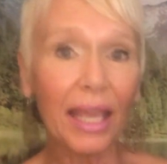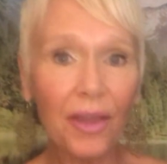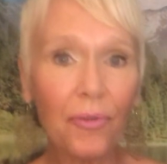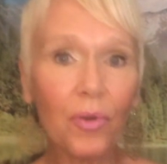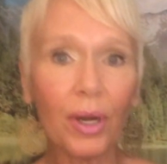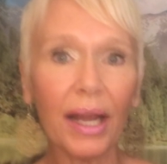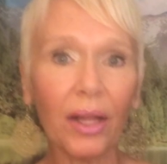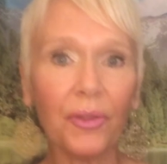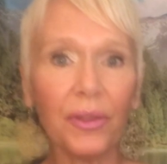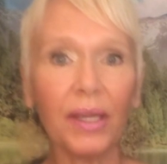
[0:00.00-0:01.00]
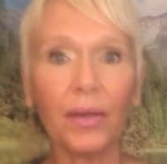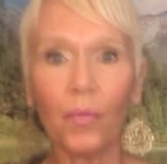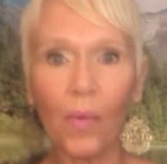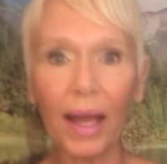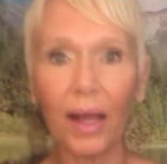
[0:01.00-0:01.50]
if we're healthy
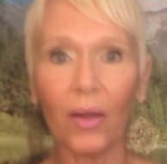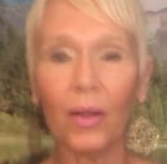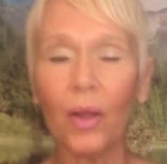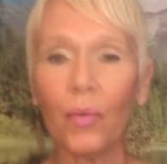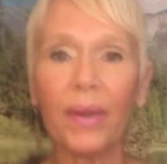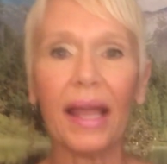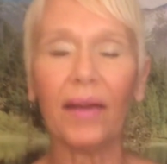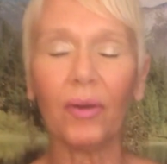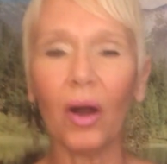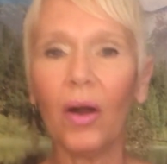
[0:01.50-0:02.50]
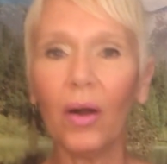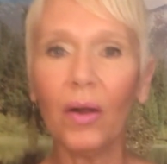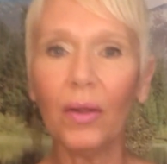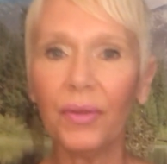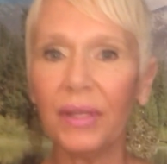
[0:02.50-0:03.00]
and well, we have
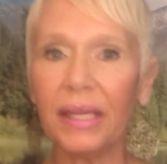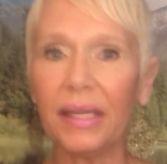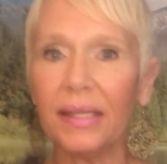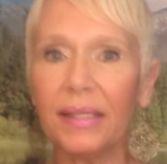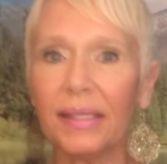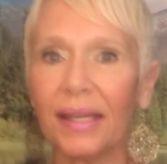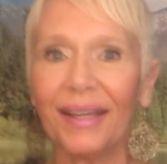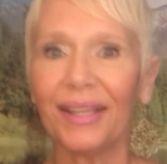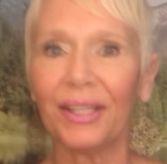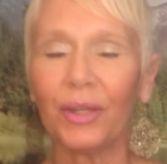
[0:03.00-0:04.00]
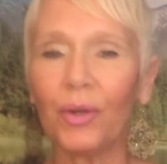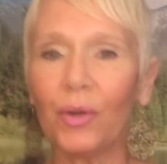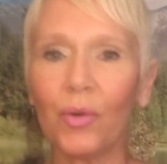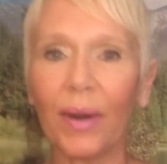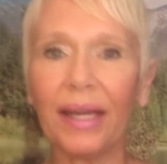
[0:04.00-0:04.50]
all these
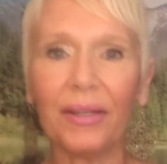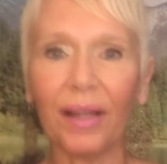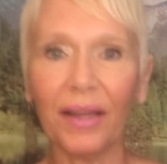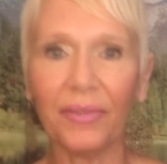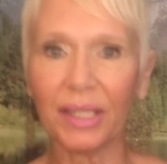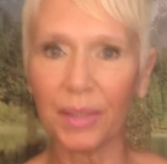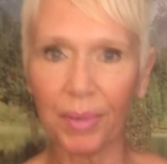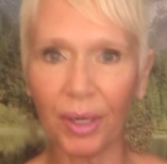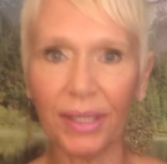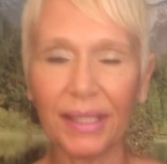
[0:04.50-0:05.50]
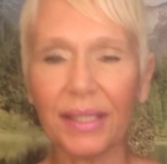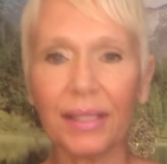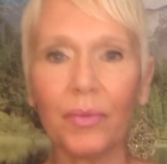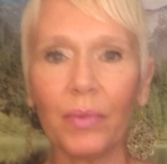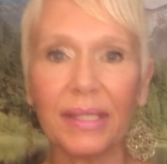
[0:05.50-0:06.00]
great life experiences
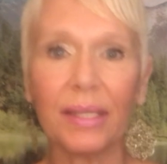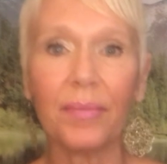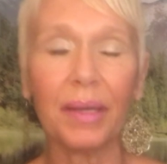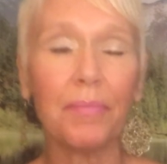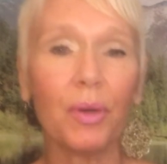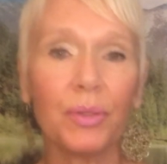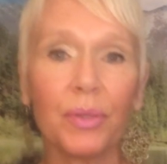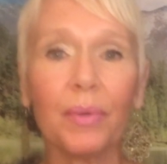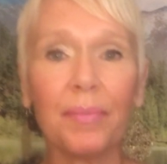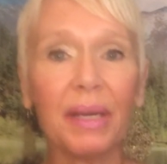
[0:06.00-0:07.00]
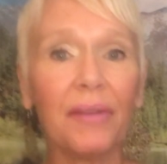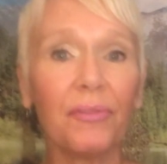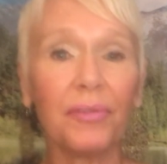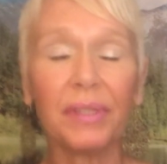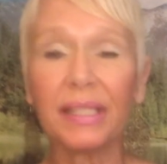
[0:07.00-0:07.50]
and wisdom, and most women at
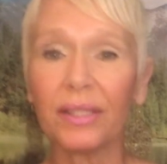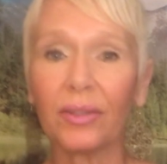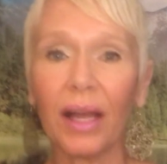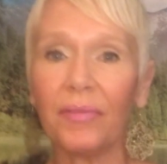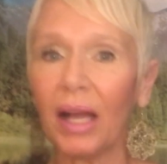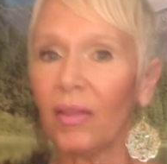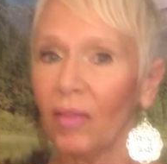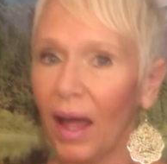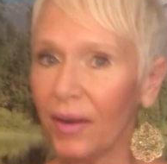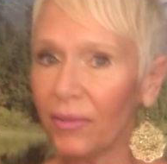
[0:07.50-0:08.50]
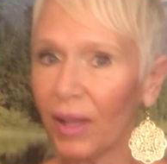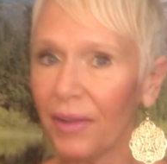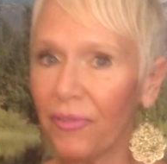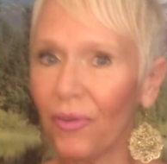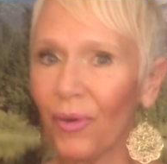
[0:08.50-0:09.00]
50 still have a lot of
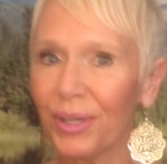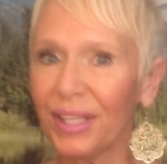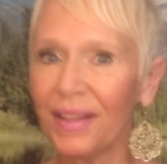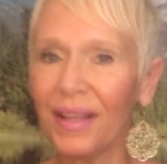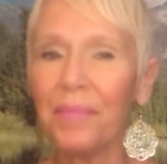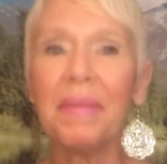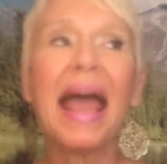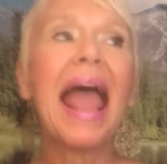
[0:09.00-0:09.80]
life force in them,